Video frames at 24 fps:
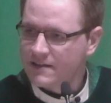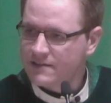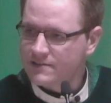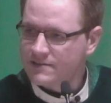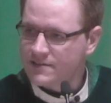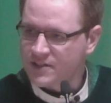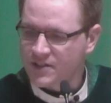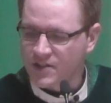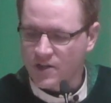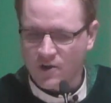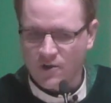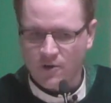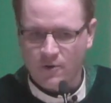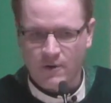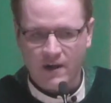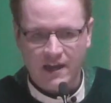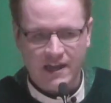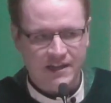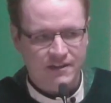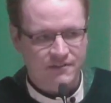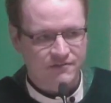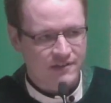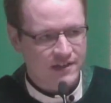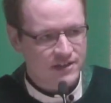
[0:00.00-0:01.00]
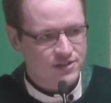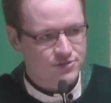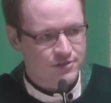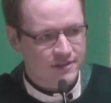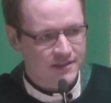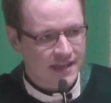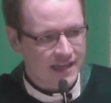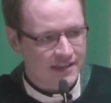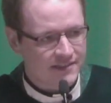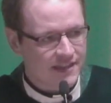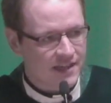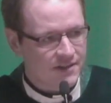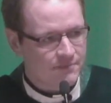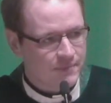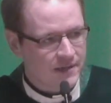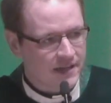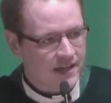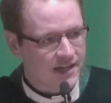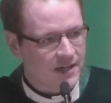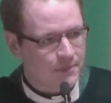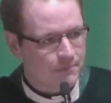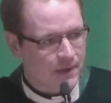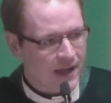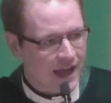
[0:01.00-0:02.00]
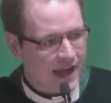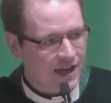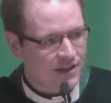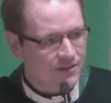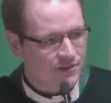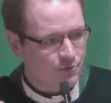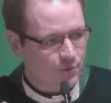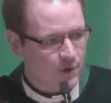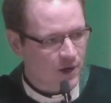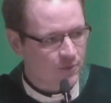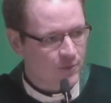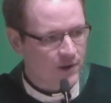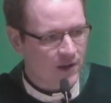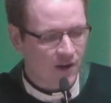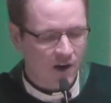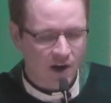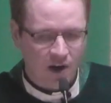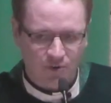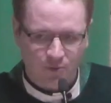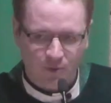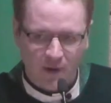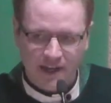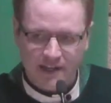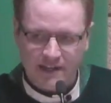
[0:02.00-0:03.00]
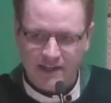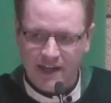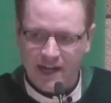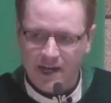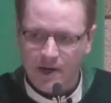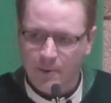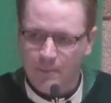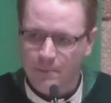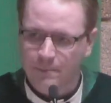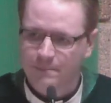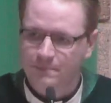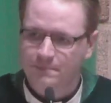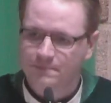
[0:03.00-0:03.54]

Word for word: to go, and eventually that led me on a path where we are right now.